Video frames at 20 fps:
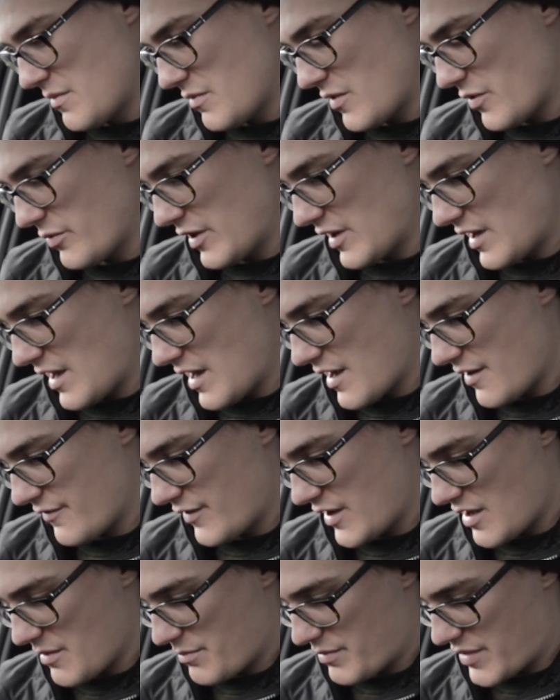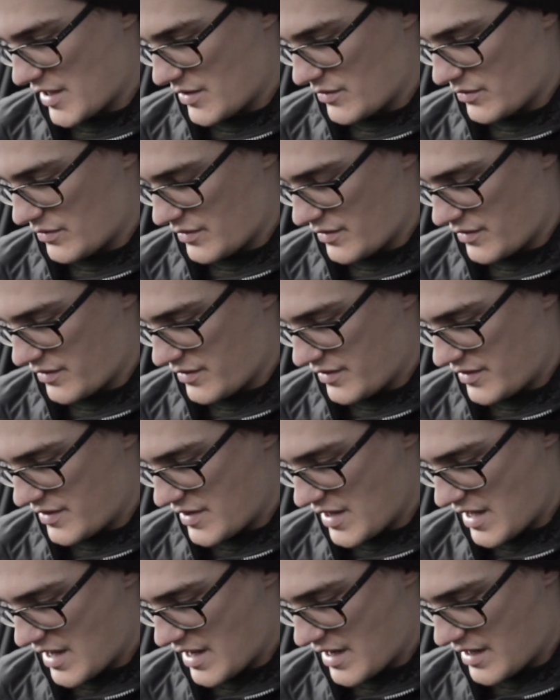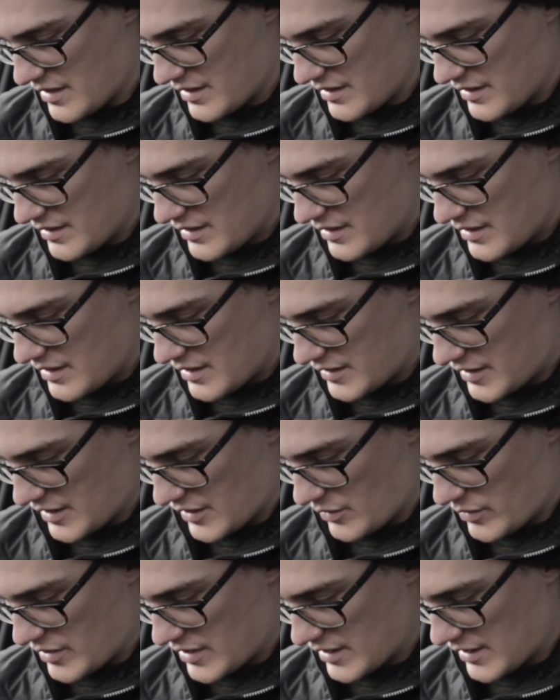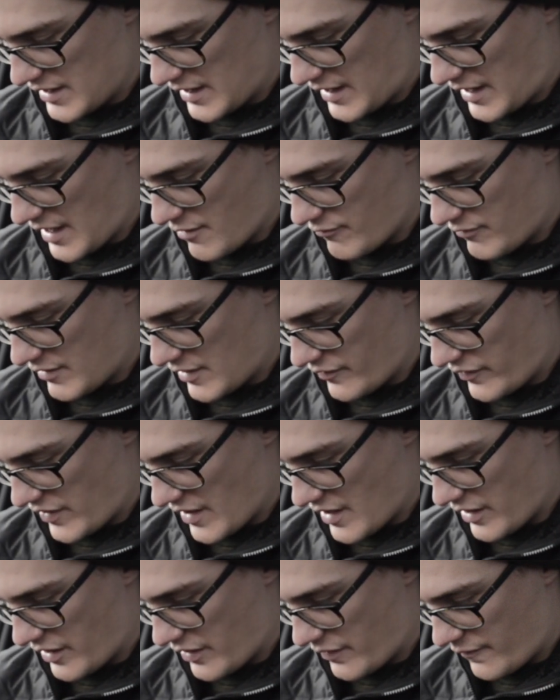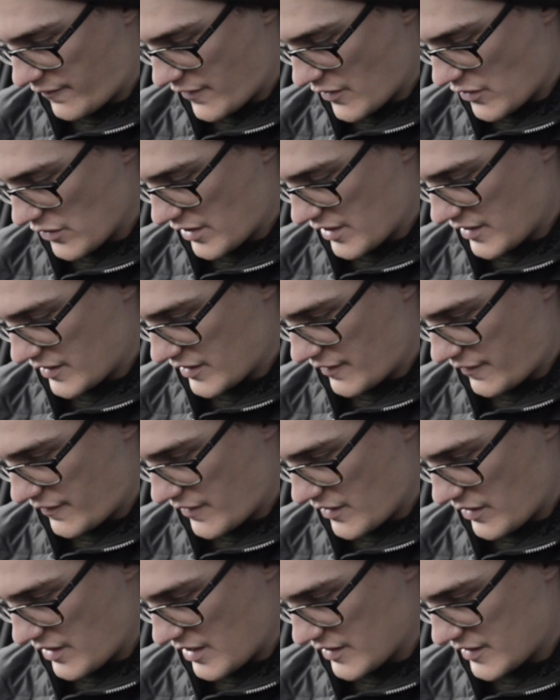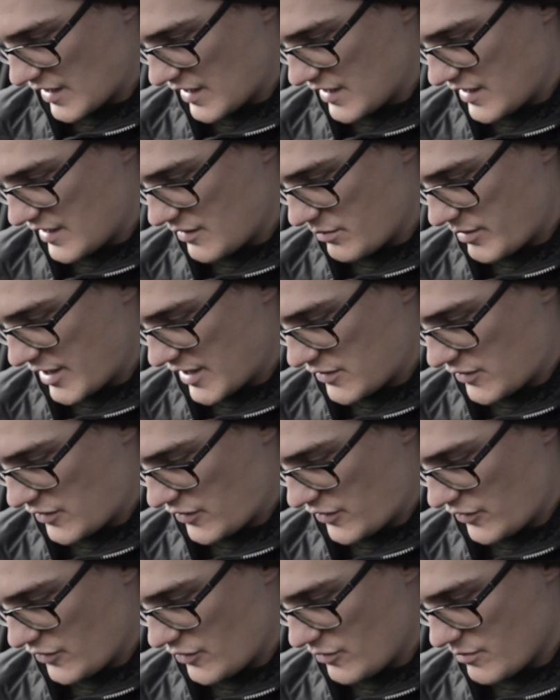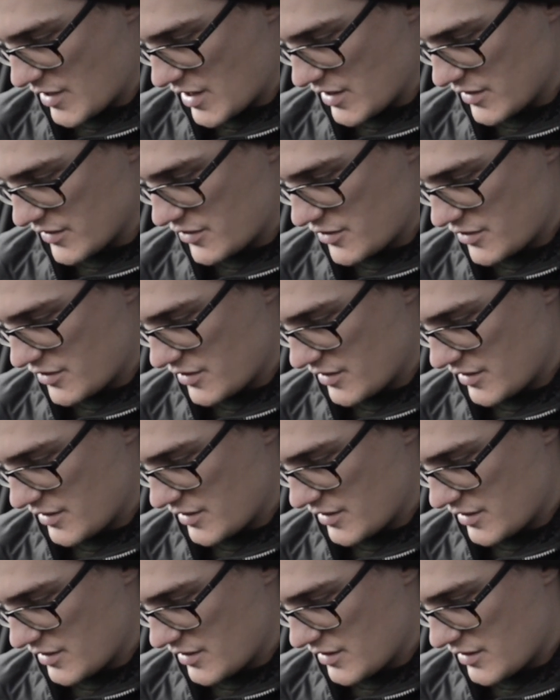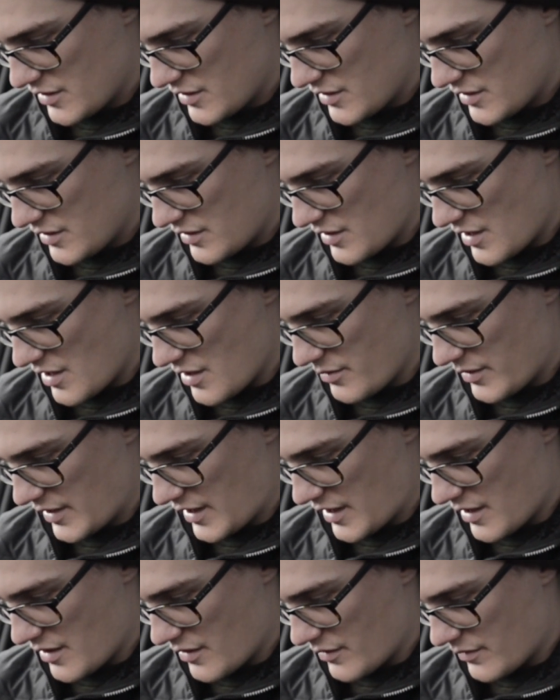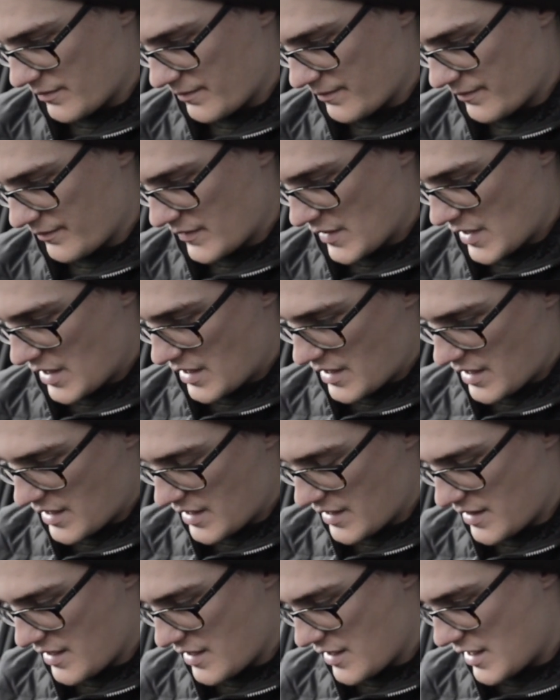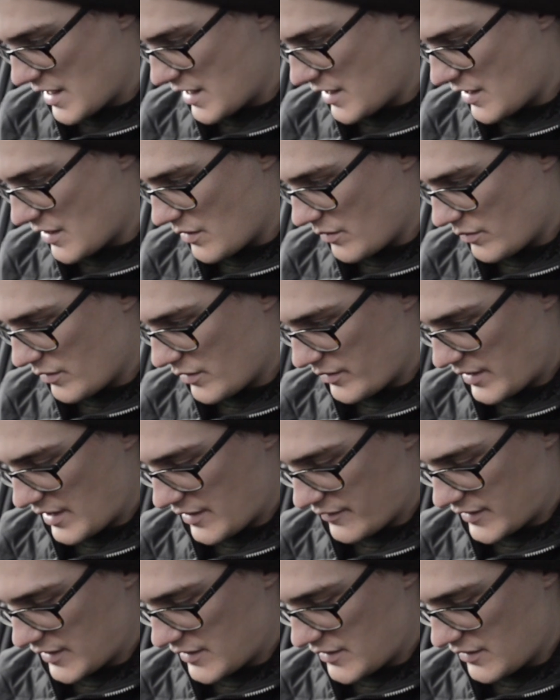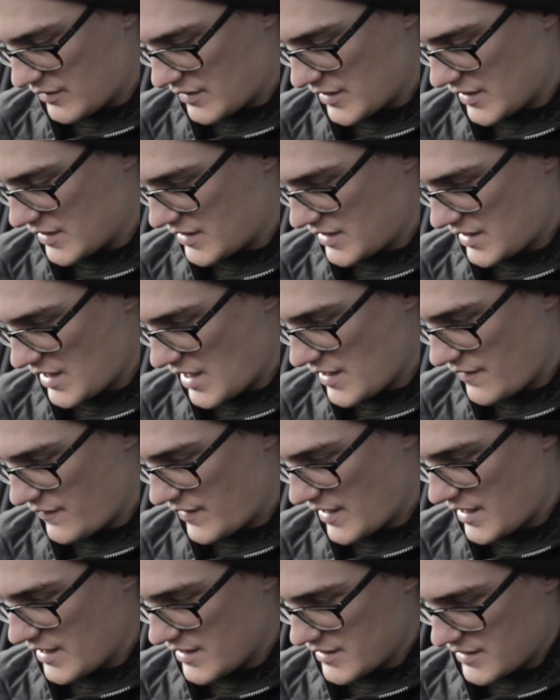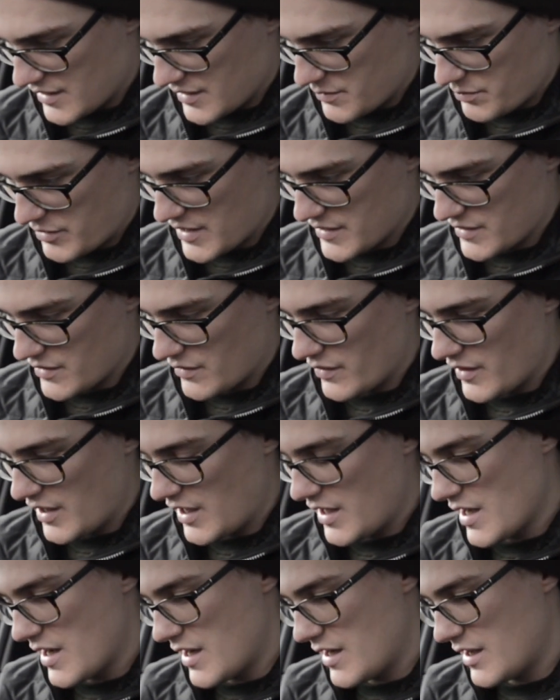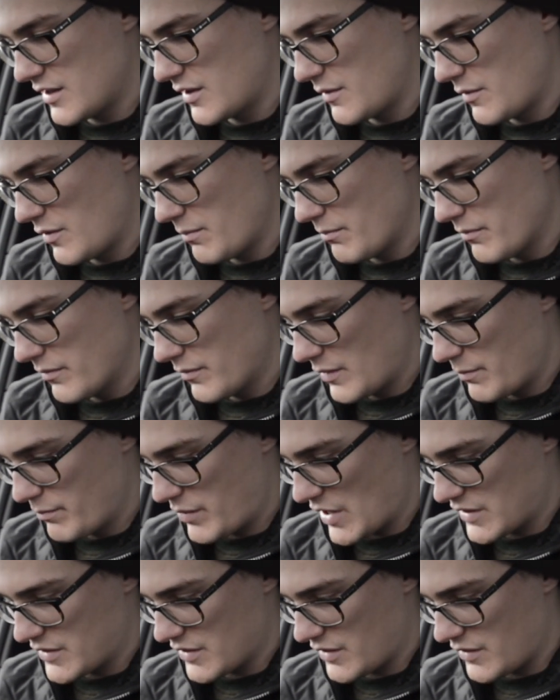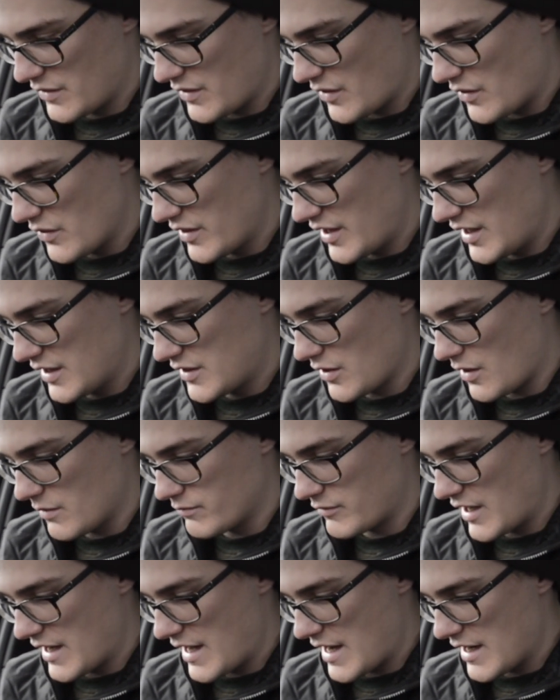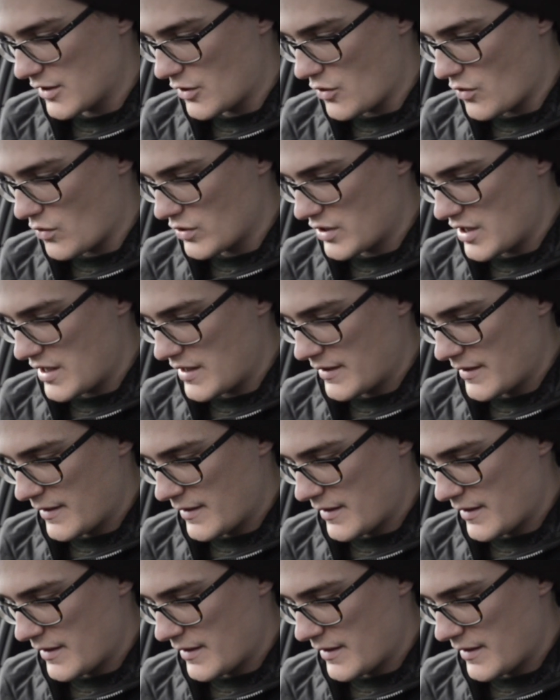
But we're going to have it about there. Tell you what, I'm going to get rid of that fog because I feel that's a little bit too much. There we go. And then what we have to do to save it is just press on the button on the top right hand corner,